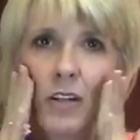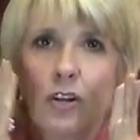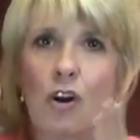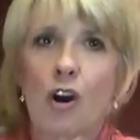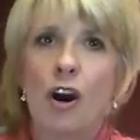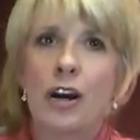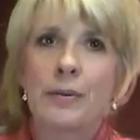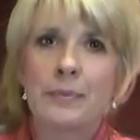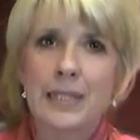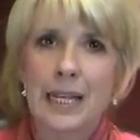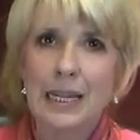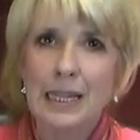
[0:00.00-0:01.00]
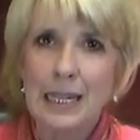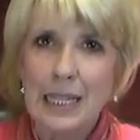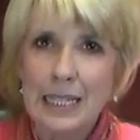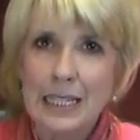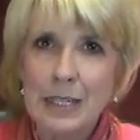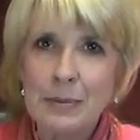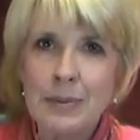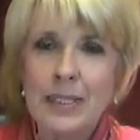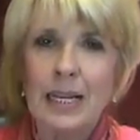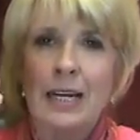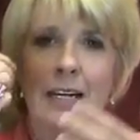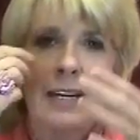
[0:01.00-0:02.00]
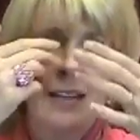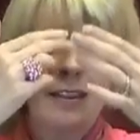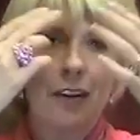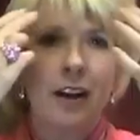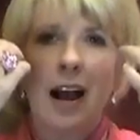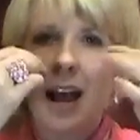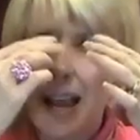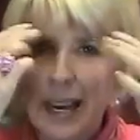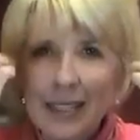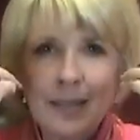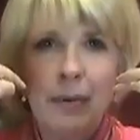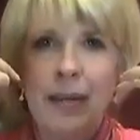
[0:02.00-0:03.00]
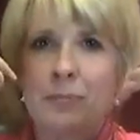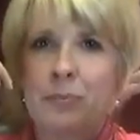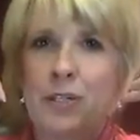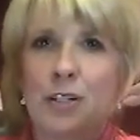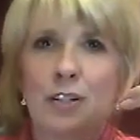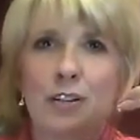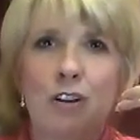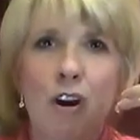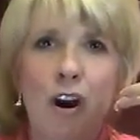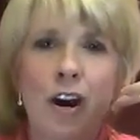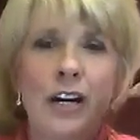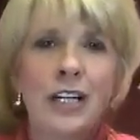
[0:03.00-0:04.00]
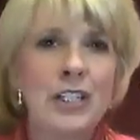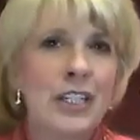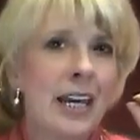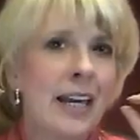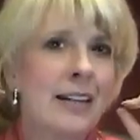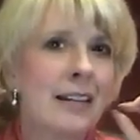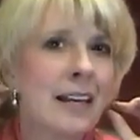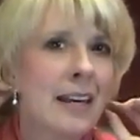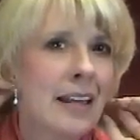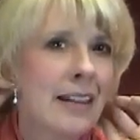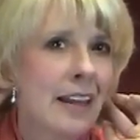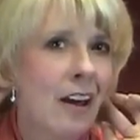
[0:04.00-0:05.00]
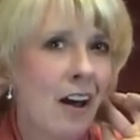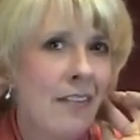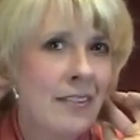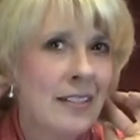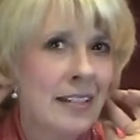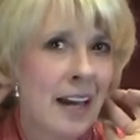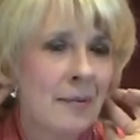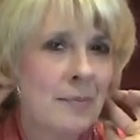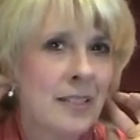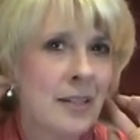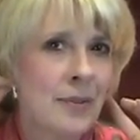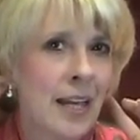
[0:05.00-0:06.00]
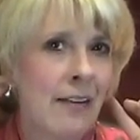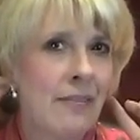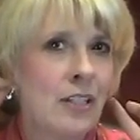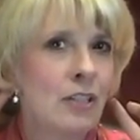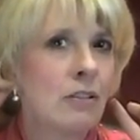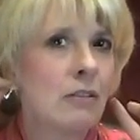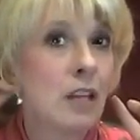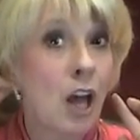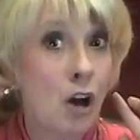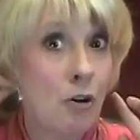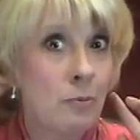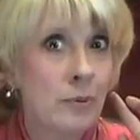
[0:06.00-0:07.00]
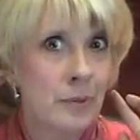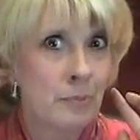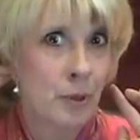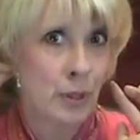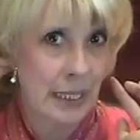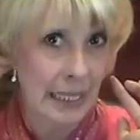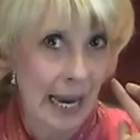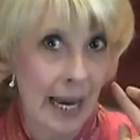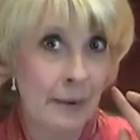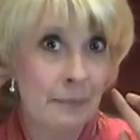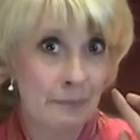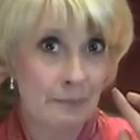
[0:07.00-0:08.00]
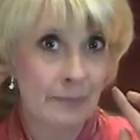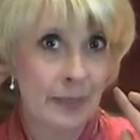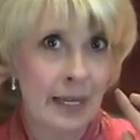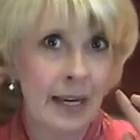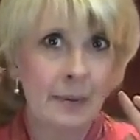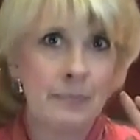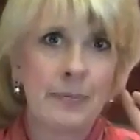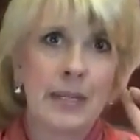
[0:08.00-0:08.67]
their arms and limbs. Their eyes may appear large, and they oftentimes don't have earlobes per se. Okay.